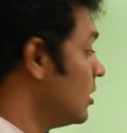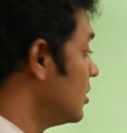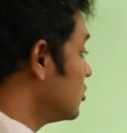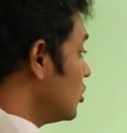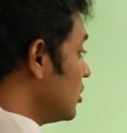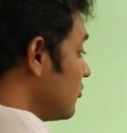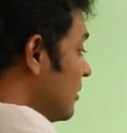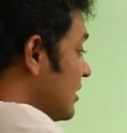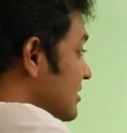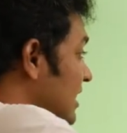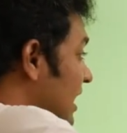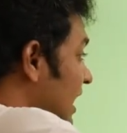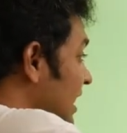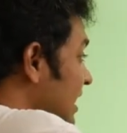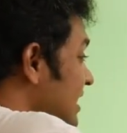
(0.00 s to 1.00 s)
So if my
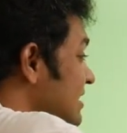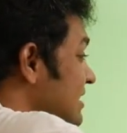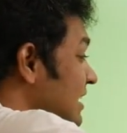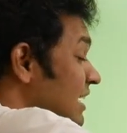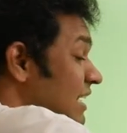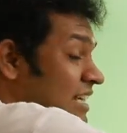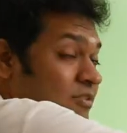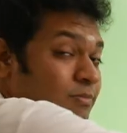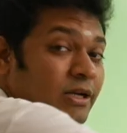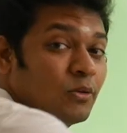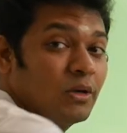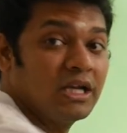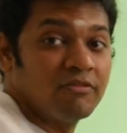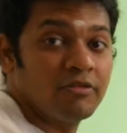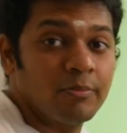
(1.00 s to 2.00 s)
salary is increased by
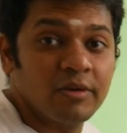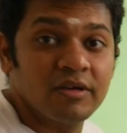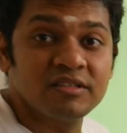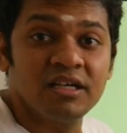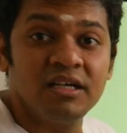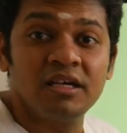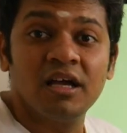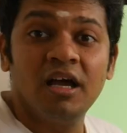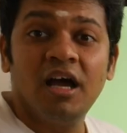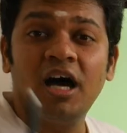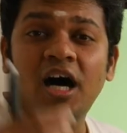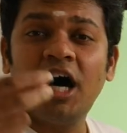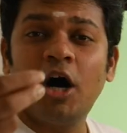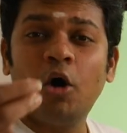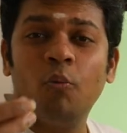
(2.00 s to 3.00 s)
25%,
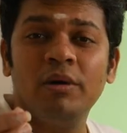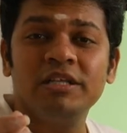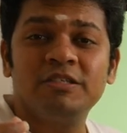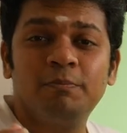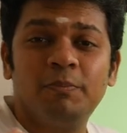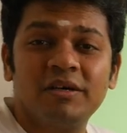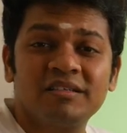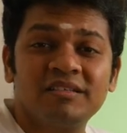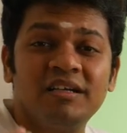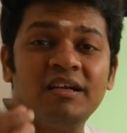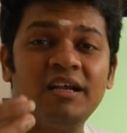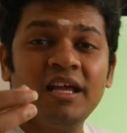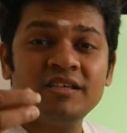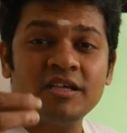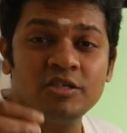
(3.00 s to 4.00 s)
how much
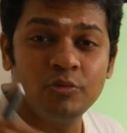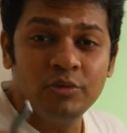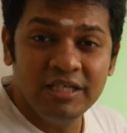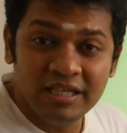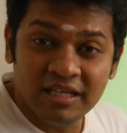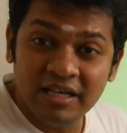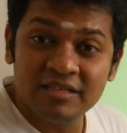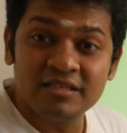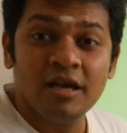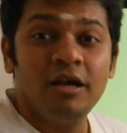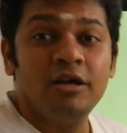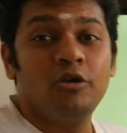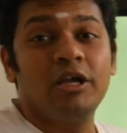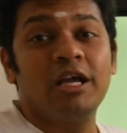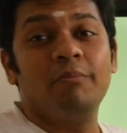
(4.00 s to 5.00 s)
percentage I should decrease
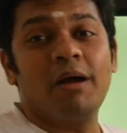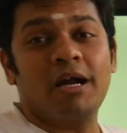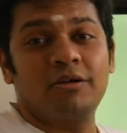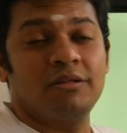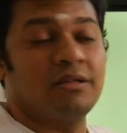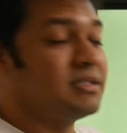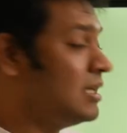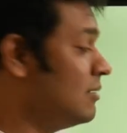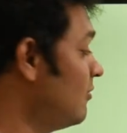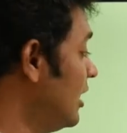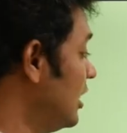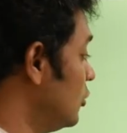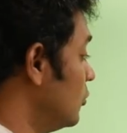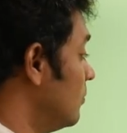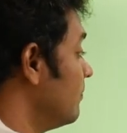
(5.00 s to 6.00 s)
to get back to the same
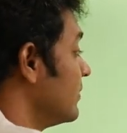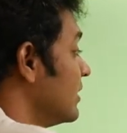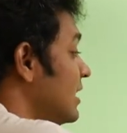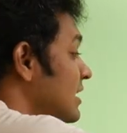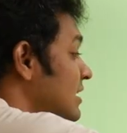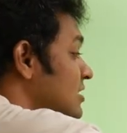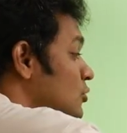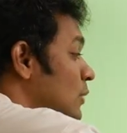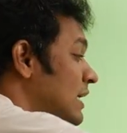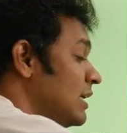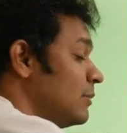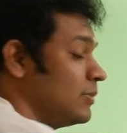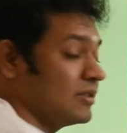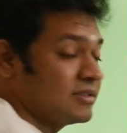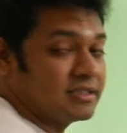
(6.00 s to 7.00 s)
value? It is
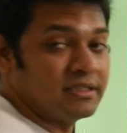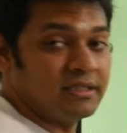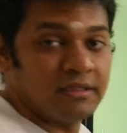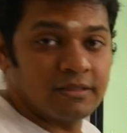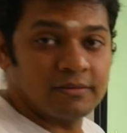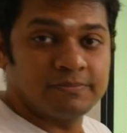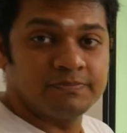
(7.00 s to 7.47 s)
20%.